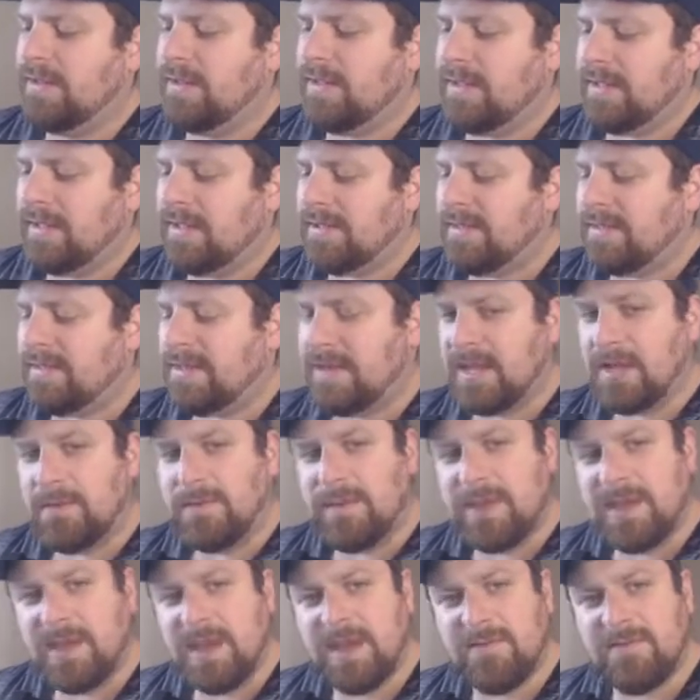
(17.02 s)
And today
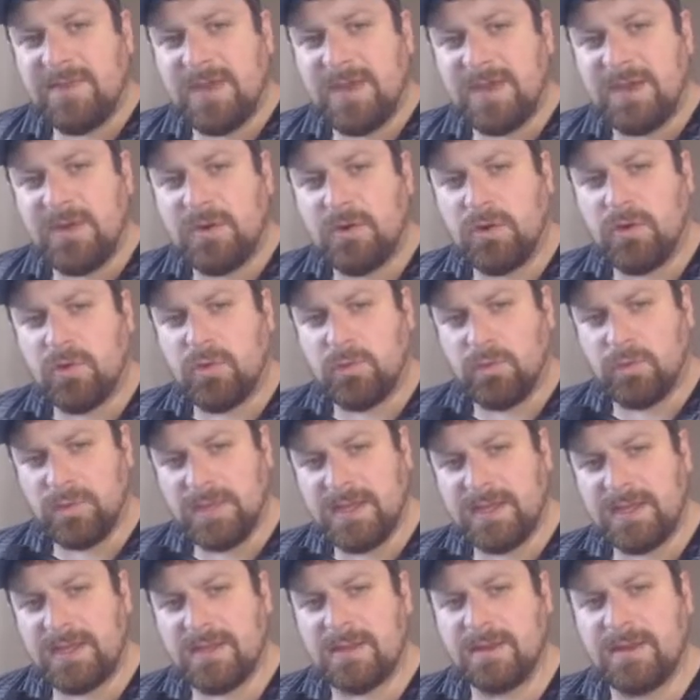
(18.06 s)
we have a
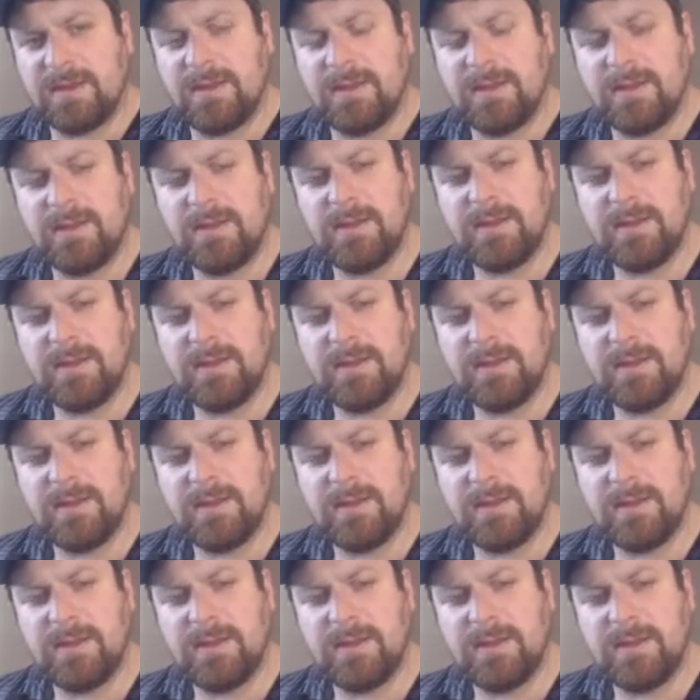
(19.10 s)
Korean